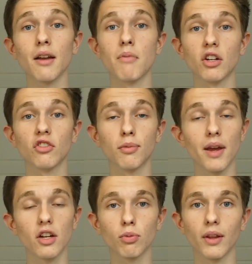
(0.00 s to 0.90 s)
admissions
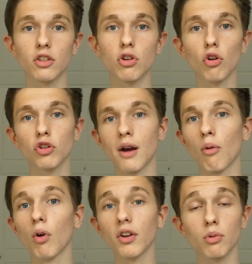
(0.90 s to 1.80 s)
pitch where they talked
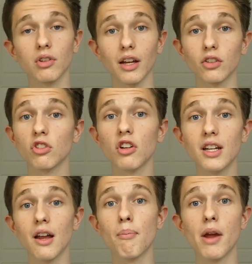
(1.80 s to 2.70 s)
about what it was like
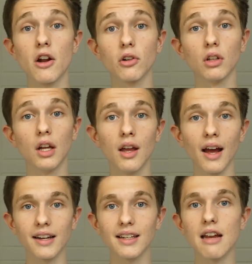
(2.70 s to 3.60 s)
studying at Imperial
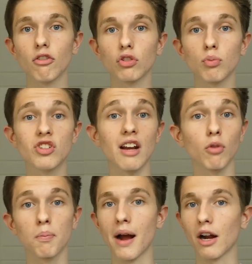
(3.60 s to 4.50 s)
and gave us some
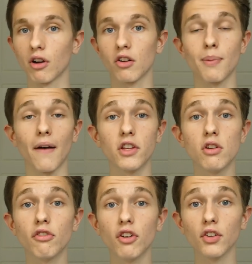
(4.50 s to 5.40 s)
general background about the
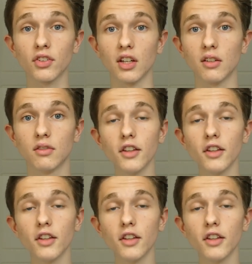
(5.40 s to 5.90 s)
university.